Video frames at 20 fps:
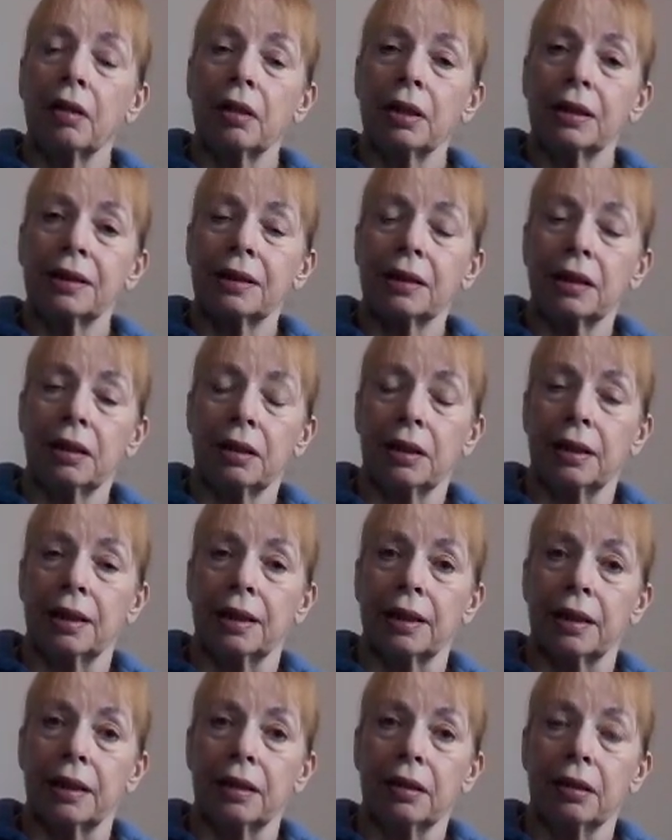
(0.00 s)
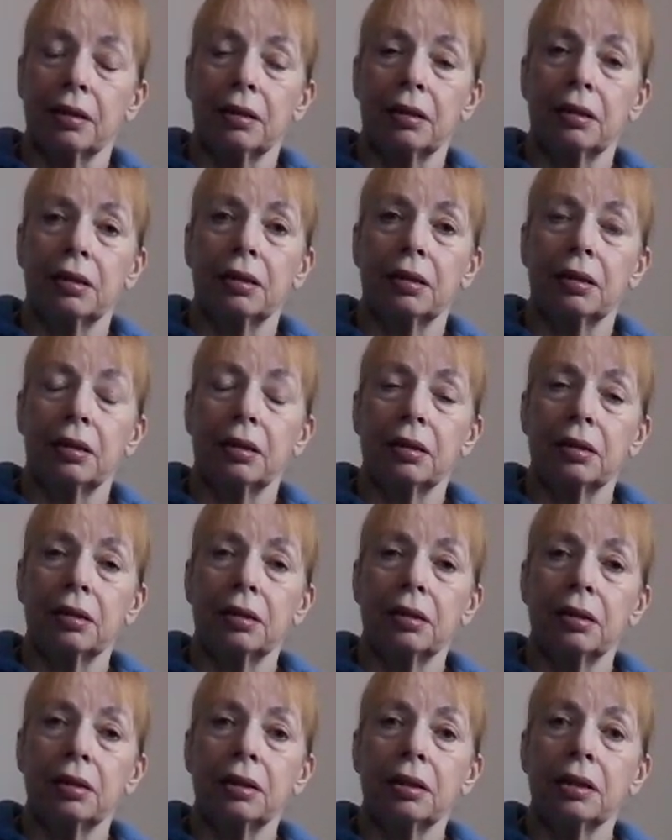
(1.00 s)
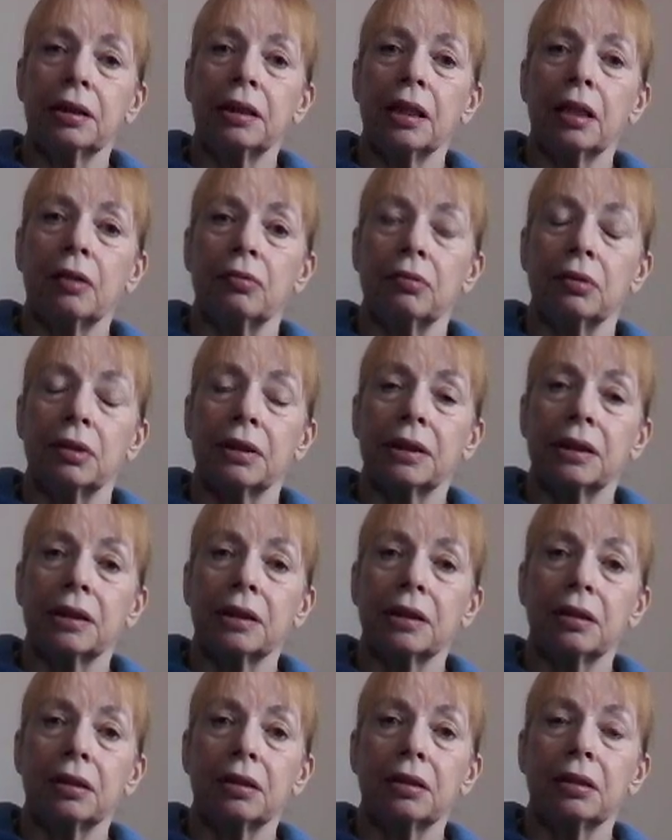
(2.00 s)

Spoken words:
I certainly don't